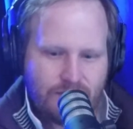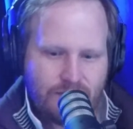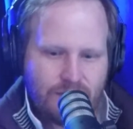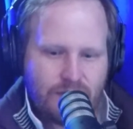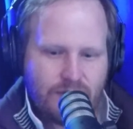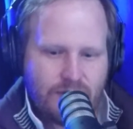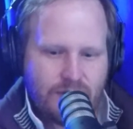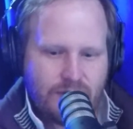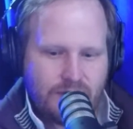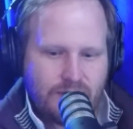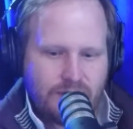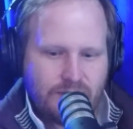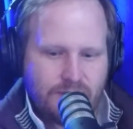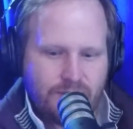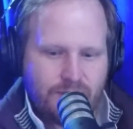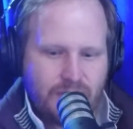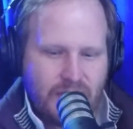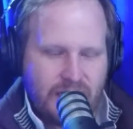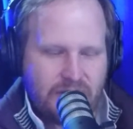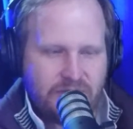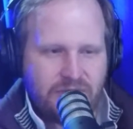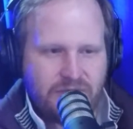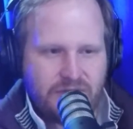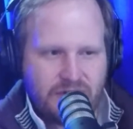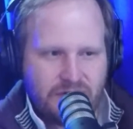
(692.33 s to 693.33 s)
the
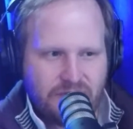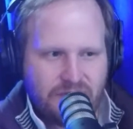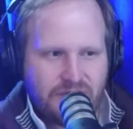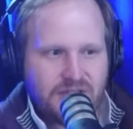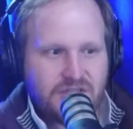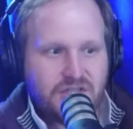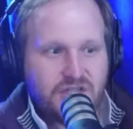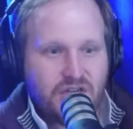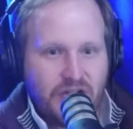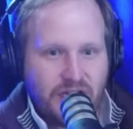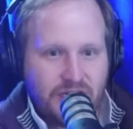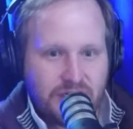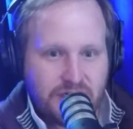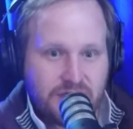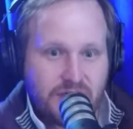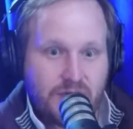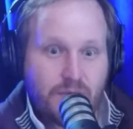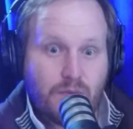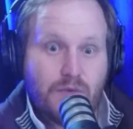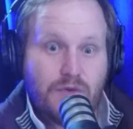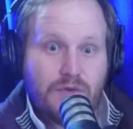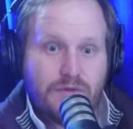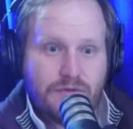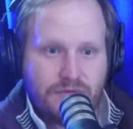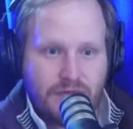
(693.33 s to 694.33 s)
benefit of the change
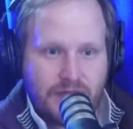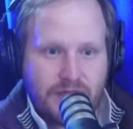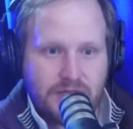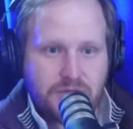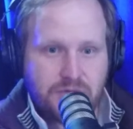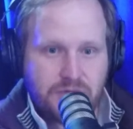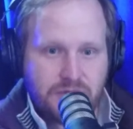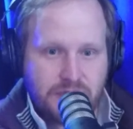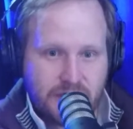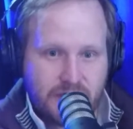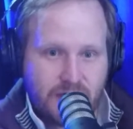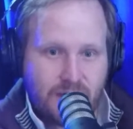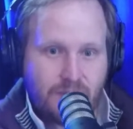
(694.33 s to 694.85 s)
that will eventually